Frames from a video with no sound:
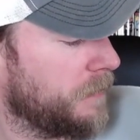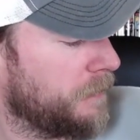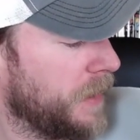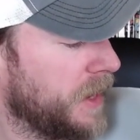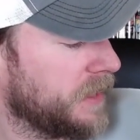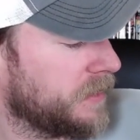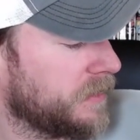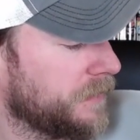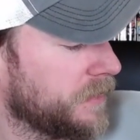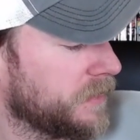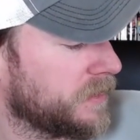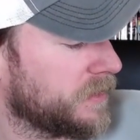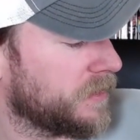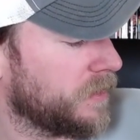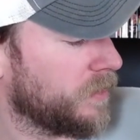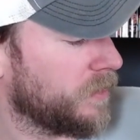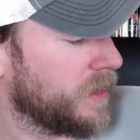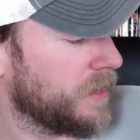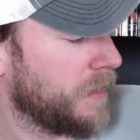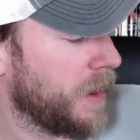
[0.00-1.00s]
based on the
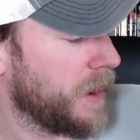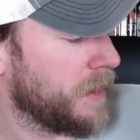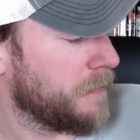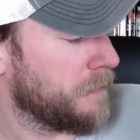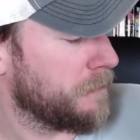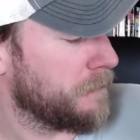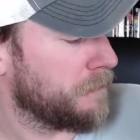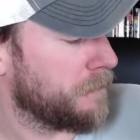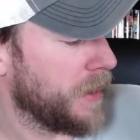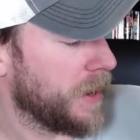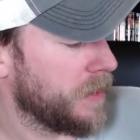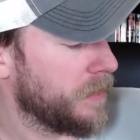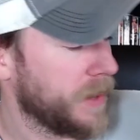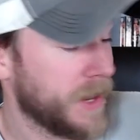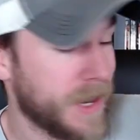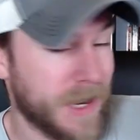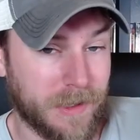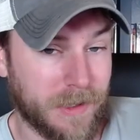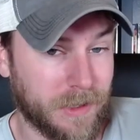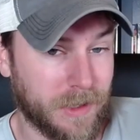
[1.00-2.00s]
story by
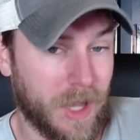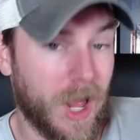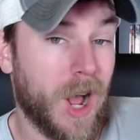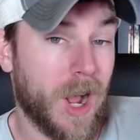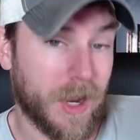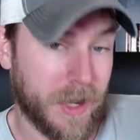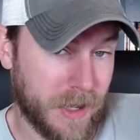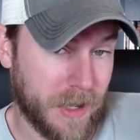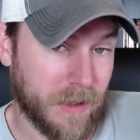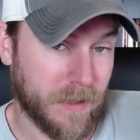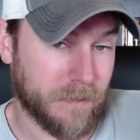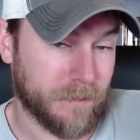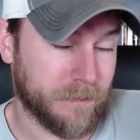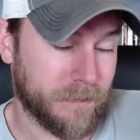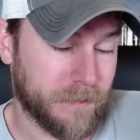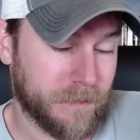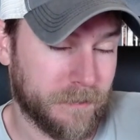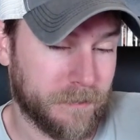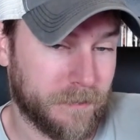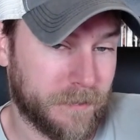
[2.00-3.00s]
Barry Longyear.
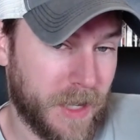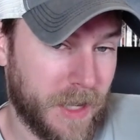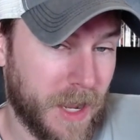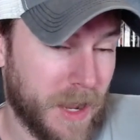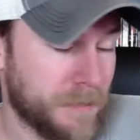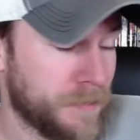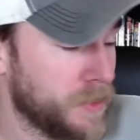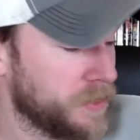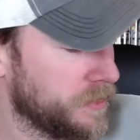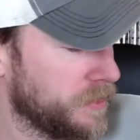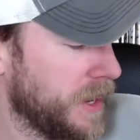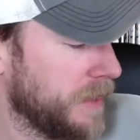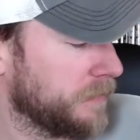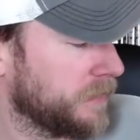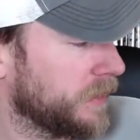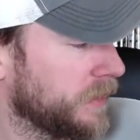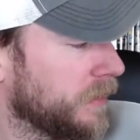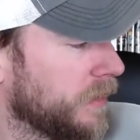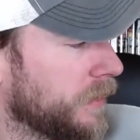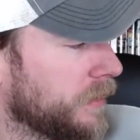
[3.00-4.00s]
Yeah, I butcher
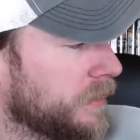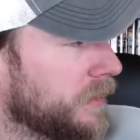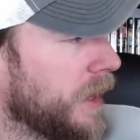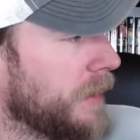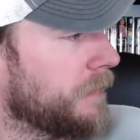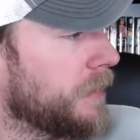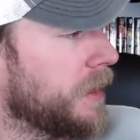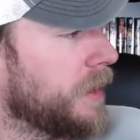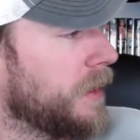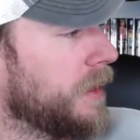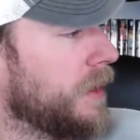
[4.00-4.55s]
names here all the time.